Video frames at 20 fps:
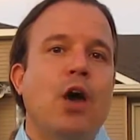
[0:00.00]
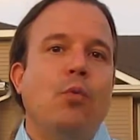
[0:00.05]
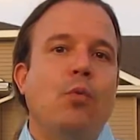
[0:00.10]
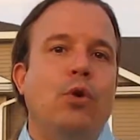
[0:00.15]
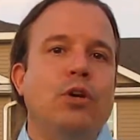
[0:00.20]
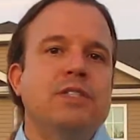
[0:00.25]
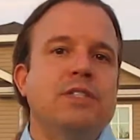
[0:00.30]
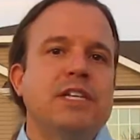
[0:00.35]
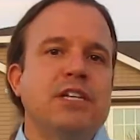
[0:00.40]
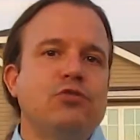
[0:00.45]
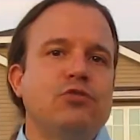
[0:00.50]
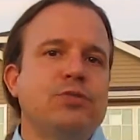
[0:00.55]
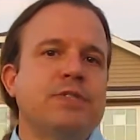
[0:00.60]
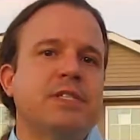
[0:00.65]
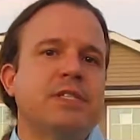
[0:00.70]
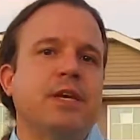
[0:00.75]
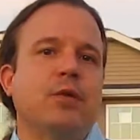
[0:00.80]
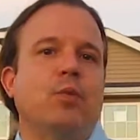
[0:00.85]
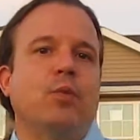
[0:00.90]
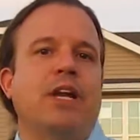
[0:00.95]
Well, it's
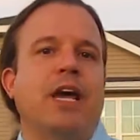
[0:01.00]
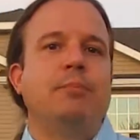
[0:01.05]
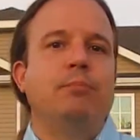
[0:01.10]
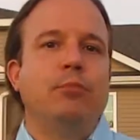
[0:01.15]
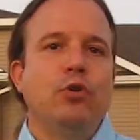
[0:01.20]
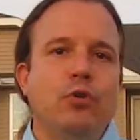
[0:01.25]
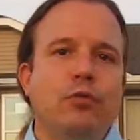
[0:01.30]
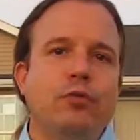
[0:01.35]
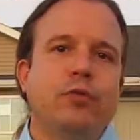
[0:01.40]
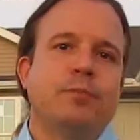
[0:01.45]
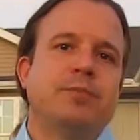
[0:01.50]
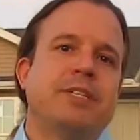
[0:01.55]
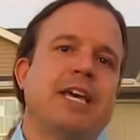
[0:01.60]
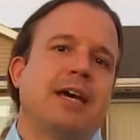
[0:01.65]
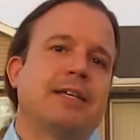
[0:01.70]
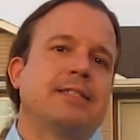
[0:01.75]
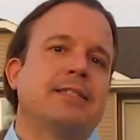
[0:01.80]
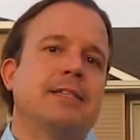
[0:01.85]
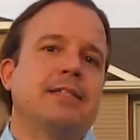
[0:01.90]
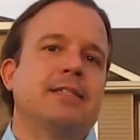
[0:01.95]
interesting, when I moved from
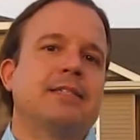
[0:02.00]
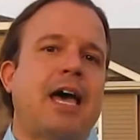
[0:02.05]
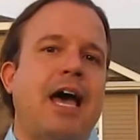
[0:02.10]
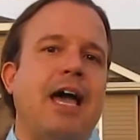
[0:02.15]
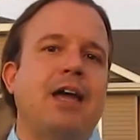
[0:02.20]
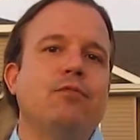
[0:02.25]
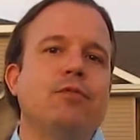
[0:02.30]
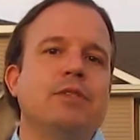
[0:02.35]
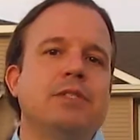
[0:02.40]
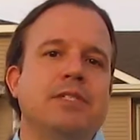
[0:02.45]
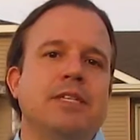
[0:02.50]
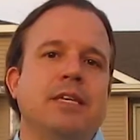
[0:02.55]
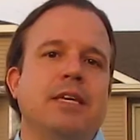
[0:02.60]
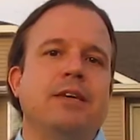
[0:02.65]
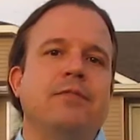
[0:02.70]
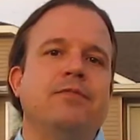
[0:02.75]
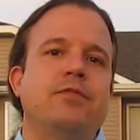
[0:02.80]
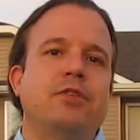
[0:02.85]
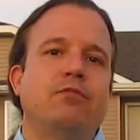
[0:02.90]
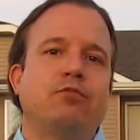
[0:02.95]
Texas, I
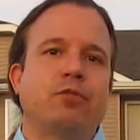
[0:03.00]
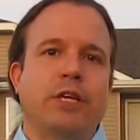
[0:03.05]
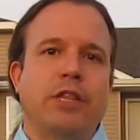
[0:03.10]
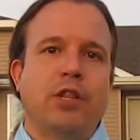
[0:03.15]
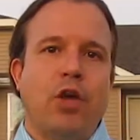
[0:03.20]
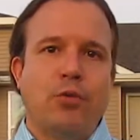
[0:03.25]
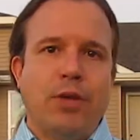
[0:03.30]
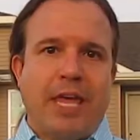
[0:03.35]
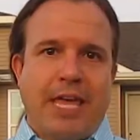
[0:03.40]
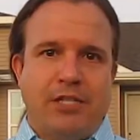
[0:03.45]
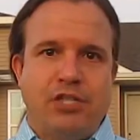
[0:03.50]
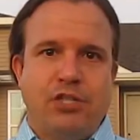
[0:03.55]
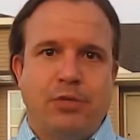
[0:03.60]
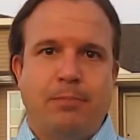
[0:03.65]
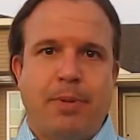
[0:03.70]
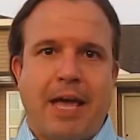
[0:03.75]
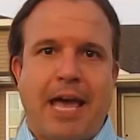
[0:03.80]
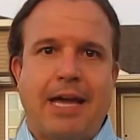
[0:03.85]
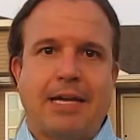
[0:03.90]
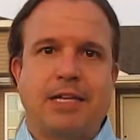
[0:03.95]
received
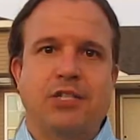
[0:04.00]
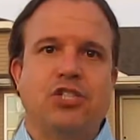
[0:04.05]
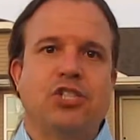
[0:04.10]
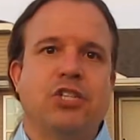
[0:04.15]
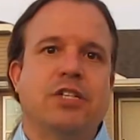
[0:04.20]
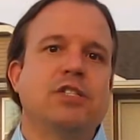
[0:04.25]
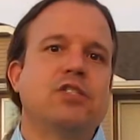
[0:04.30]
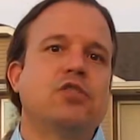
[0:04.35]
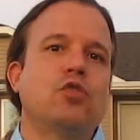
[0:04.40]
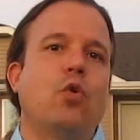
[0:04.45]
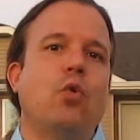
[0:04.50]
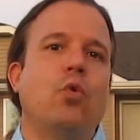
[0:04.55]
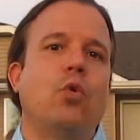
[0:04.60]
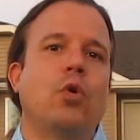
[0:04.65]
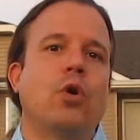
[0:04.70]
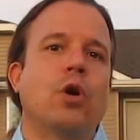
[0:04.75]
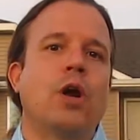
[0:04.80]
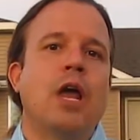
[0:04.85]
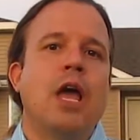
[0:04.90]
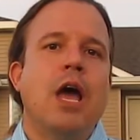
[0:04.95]
relocation packages
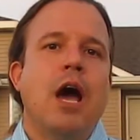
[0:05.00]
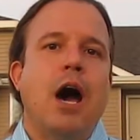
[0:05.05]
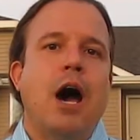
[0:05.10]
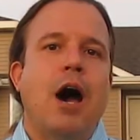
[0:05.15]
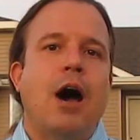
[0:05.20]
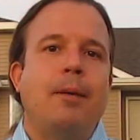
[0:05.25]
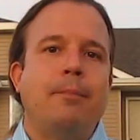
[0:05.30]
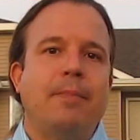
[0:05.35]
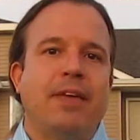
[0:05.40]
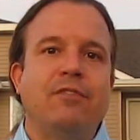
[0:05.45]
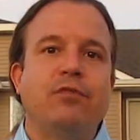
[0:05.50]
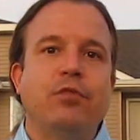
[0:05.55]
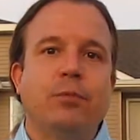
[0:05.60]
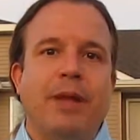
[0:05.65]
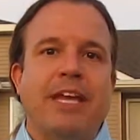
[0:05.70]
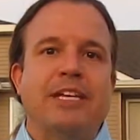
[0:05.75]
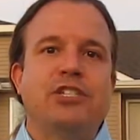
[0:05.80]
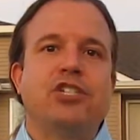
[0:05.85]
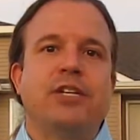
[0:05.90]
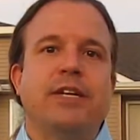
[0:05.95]
or
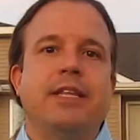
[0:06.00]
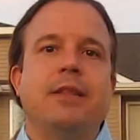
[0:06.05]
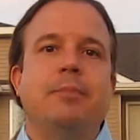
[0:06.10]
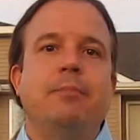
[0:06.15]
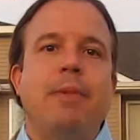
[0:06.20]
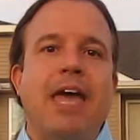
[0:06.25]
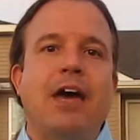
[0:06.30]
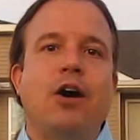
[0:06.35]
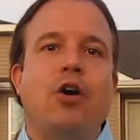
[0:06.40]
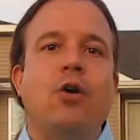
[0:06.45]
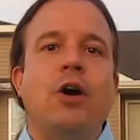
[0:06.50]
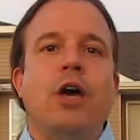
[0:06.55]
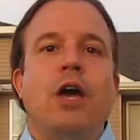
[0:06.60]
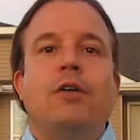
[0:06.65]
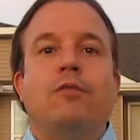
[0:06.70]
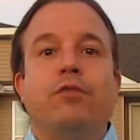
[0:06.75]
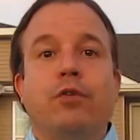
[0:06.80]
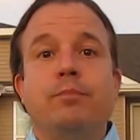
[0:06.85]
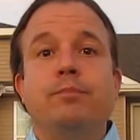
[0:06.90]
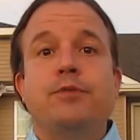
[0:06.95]
information in the mail
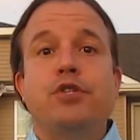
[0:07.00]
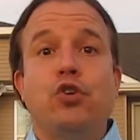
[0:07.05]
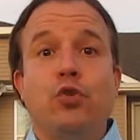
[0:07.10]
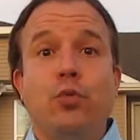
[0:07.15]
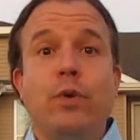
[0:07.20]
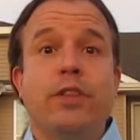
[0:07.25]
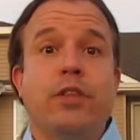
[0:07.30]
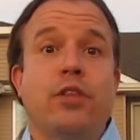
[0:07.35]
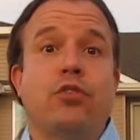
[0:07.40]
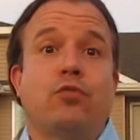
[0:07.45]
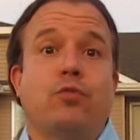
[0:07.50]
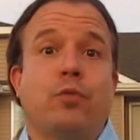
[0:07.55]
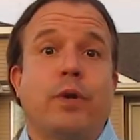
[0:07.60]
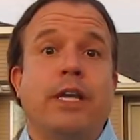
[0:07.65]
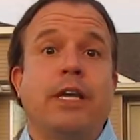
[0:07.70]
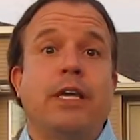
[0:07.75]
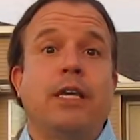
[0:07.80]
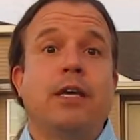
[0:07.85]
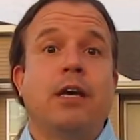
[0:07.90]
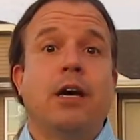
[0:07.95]
from two of the
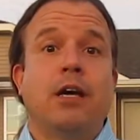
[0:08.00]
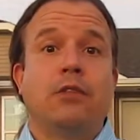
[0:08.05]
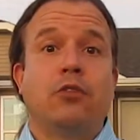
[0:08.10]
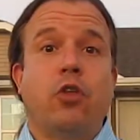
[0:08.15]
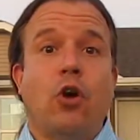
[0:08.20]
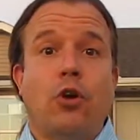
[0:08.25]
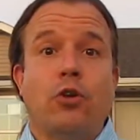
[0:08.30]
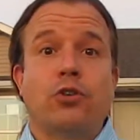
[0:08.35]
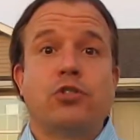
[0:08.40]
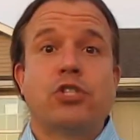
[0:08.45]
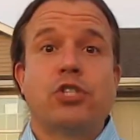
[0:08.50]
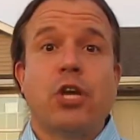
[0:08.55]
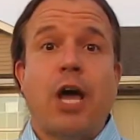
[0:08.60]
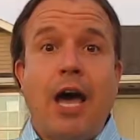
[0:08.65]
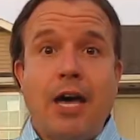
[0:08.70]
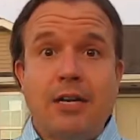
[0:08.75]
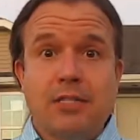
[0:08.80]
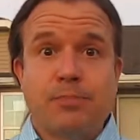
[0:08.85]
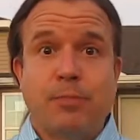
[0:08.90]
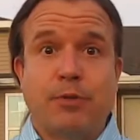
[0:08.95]
three large
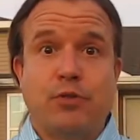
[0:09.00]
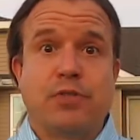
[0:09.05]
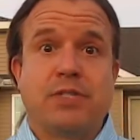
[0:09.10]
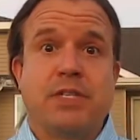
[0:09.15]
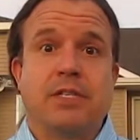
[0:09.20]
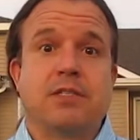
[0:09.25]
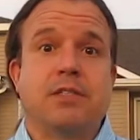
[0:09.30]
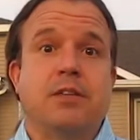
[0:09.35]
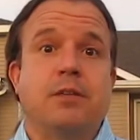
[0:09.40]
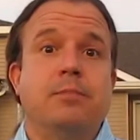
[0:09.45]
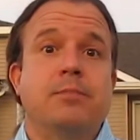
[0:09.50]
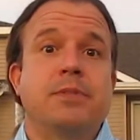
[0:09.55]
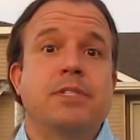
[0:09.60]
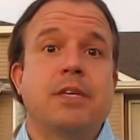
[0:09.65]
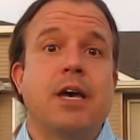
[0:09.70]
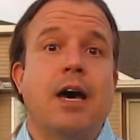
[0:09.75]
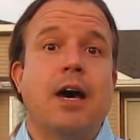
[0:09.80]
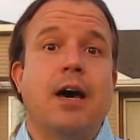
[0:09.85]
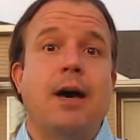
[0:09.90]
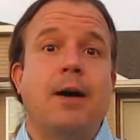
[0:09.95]
hospital systems,
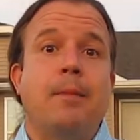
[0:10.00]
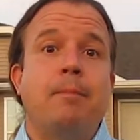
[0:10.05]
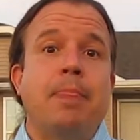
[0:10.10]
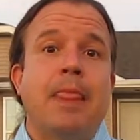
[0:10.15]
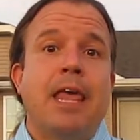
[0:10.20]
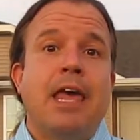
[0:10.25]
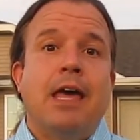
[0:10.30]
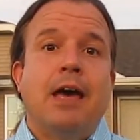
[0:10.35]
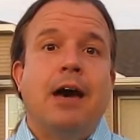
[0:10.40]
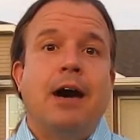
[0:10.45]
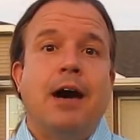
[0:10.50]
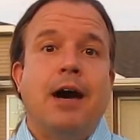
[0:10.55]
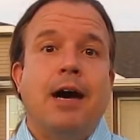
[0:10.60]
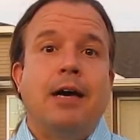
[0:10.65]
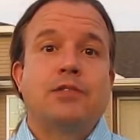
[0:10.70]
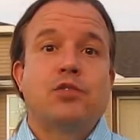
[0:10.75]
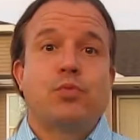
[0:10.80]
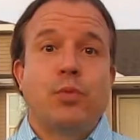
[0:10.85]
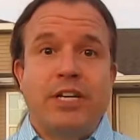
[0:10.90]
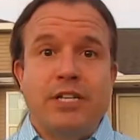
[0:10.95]

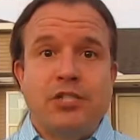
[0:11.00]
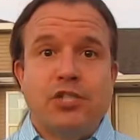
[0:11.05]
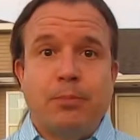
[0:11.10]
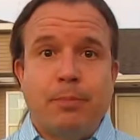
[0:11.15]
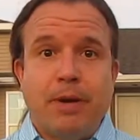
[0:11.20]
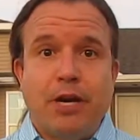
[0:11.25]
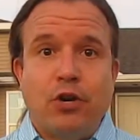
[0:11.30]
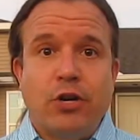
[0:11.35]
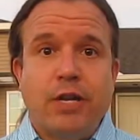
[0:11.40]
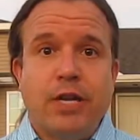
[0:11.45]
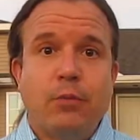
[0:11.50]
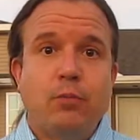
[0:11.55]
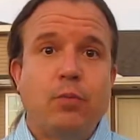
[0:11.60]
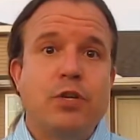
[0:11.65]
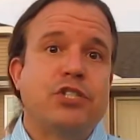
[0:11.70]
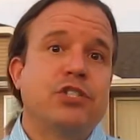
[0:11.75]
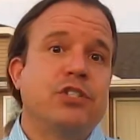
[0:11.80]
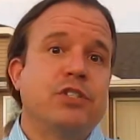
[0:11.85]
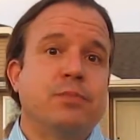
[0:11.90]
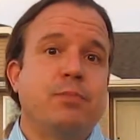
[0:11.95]
Swedish American,
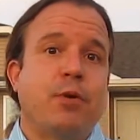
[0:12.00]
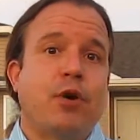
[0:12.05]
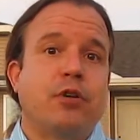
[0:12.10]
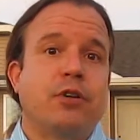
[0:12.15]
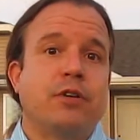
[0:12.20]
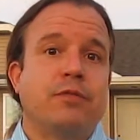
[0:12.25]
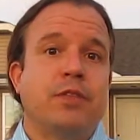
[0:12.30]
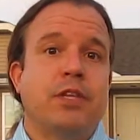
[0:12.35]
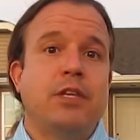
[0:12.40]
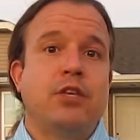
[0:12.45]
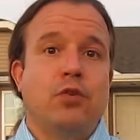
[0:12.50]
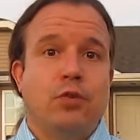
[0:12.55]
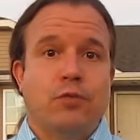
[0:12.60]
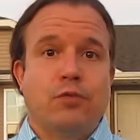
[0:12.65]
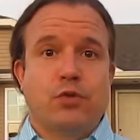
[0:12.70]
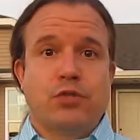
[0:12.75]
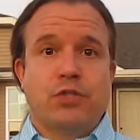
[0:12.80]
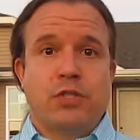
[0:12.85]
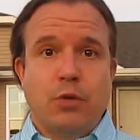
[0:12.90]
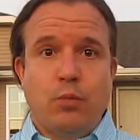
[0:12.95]
which is part of the
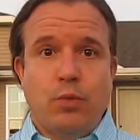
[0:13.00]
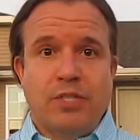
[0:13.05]
University of